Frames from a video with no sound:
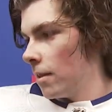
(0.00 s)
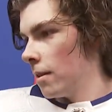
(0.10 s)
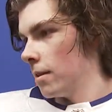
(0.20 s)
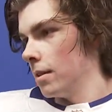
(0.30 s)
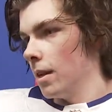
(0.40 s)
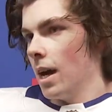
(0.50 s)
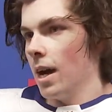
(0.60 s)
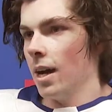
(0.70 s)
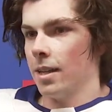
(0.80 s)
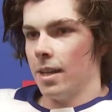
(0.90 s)

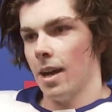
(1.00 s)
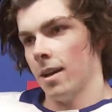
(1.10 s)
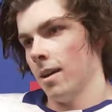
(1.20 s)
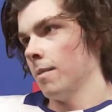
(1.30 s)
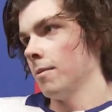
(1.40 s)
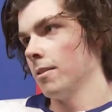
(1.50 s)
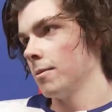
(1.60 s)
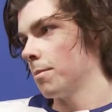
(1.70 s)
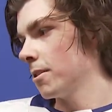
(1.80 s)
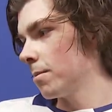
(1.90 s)
Yeah, I mean, it's
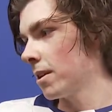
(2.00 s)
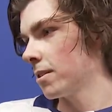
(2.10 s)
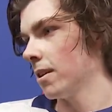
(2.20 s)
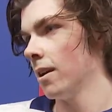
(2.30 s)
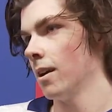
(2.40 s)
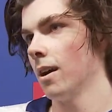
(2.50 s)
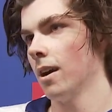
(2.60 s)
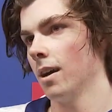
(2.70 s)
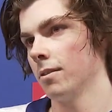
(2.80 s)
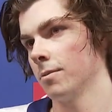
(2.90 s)
pretty special. It
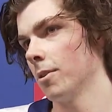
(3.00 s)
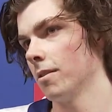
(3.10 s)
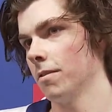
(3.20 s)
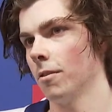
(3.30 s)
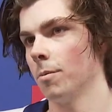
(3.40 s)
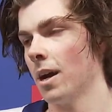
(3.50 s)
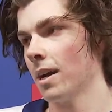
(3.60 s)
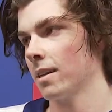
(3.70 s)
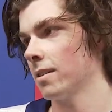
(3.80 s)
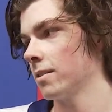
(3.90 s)
was more of a full
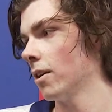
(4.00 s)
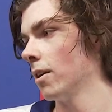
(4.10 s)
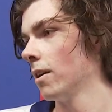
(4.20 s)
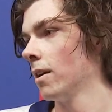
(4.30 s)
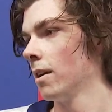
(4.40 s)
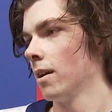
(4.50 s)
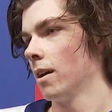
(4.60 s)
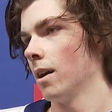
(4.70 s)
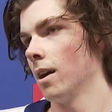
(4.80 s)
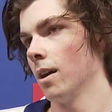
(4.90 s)
practice, so
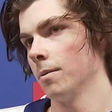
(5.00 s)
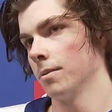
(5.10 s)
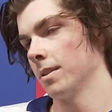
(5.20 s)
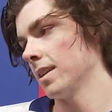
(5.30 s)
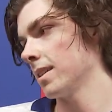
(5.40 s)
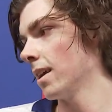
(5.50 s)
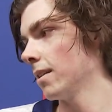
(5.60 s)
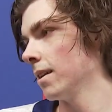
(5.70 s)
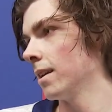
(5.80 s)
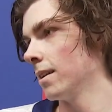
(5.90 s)
it's nice to get
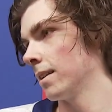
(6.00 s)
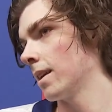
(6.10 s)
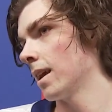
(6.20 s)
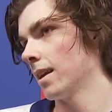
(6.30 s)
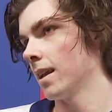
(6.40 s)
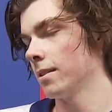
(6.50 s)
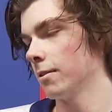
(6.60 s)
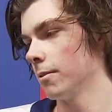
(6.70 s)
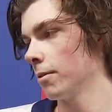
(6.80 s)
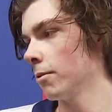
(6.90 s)
out there and kind of get it
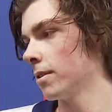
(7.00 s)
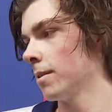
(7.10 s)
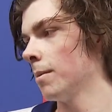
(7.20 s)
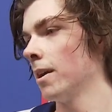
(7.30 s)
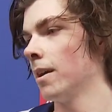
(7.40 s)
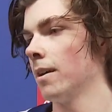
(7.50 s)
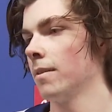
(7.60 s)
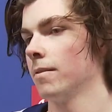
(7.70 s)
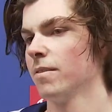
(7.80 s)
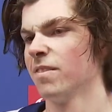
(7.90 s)
through with the whole
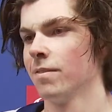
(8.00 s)
team.